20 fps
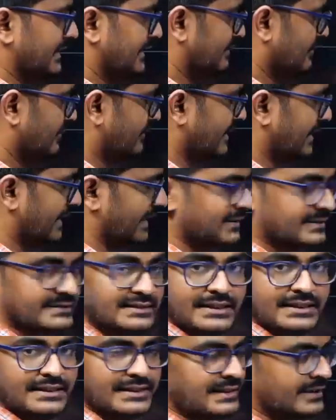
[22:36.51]
it will be
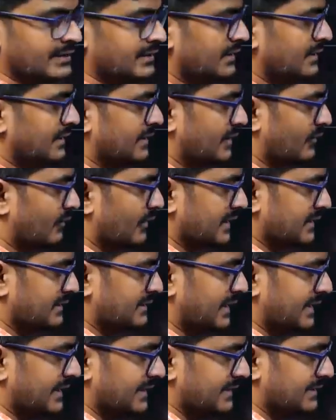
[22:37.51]
extended. Now what is
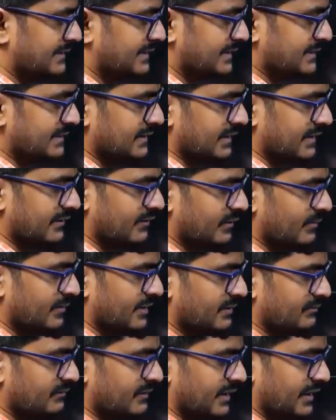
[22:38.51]
that distance in
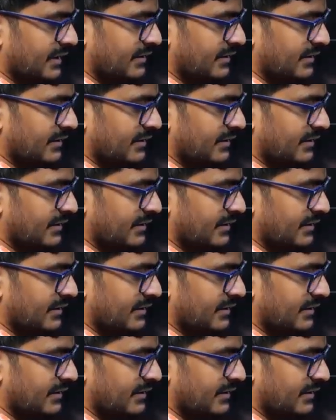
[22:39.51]
equilibrium?